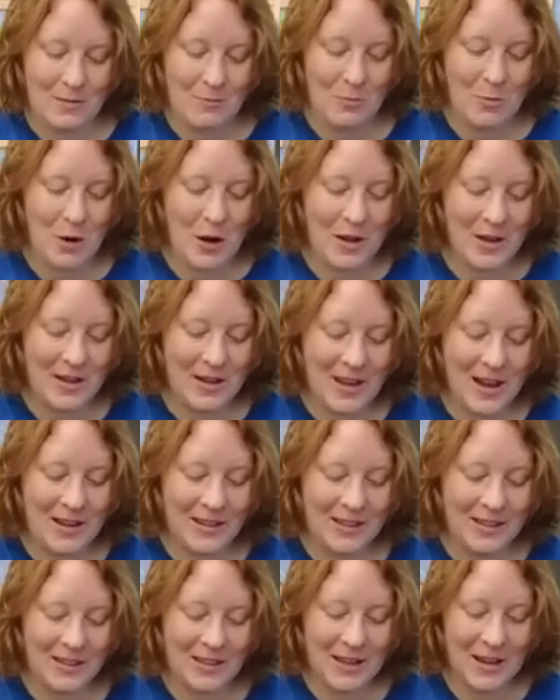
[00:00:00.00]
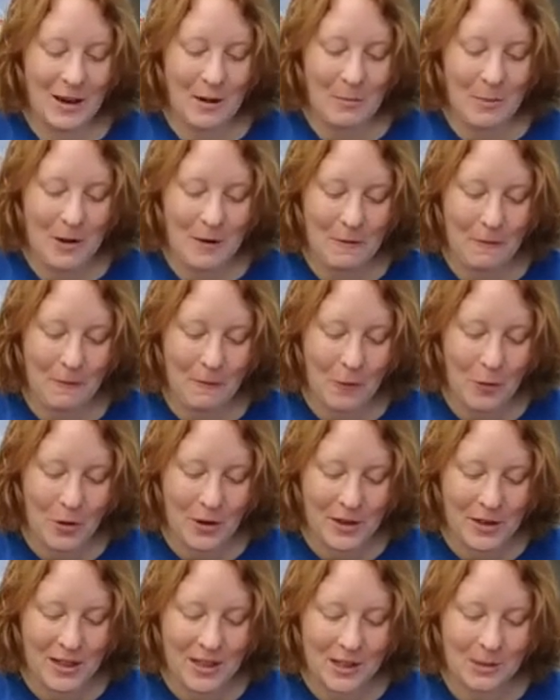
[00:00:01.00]
Probably guess it's going to be
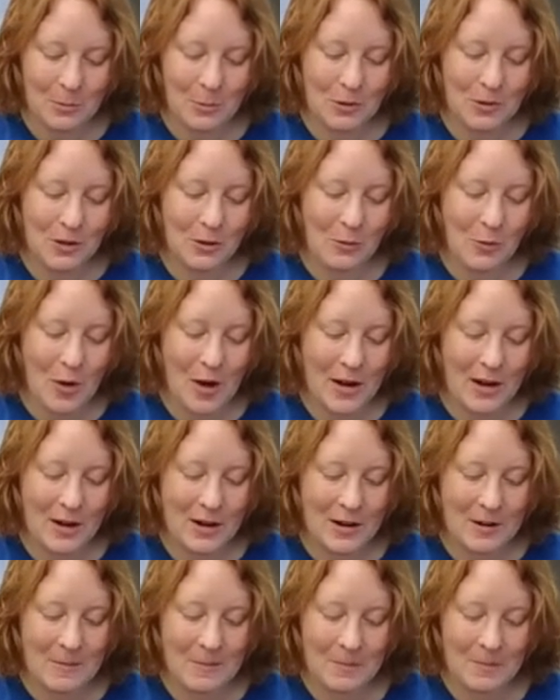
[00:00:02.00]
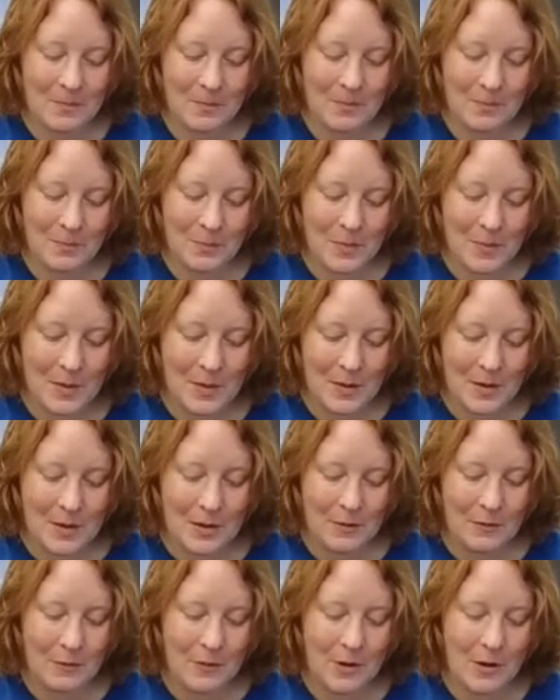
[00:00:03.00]
4 teaspoons of water
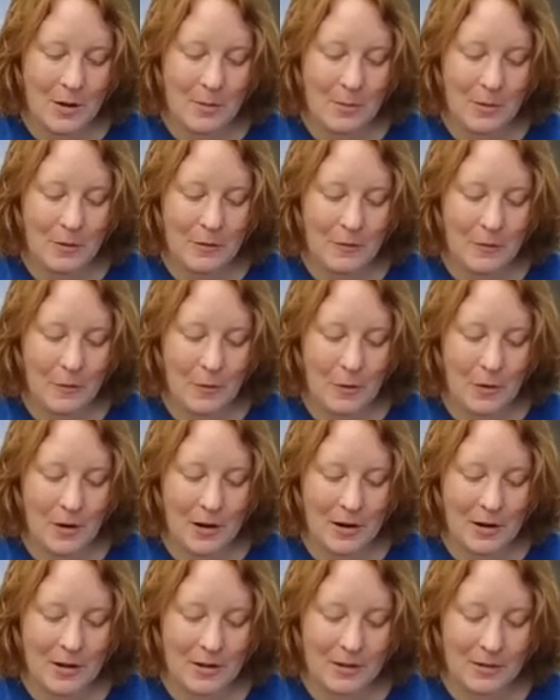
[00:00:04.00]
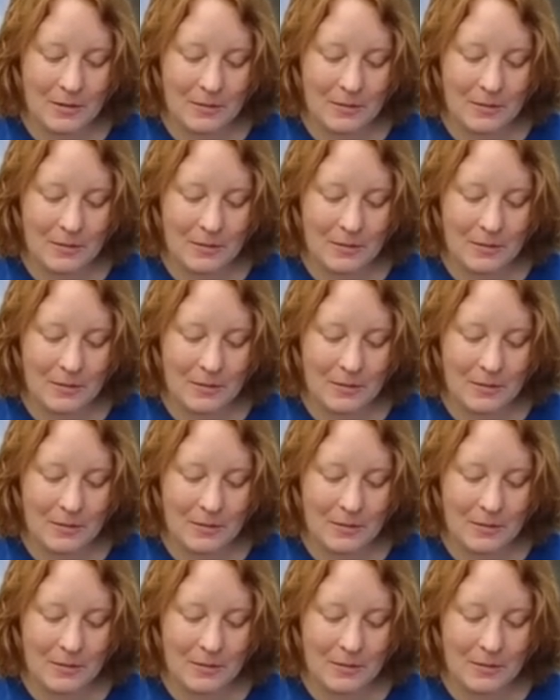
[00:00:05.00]
for number 4.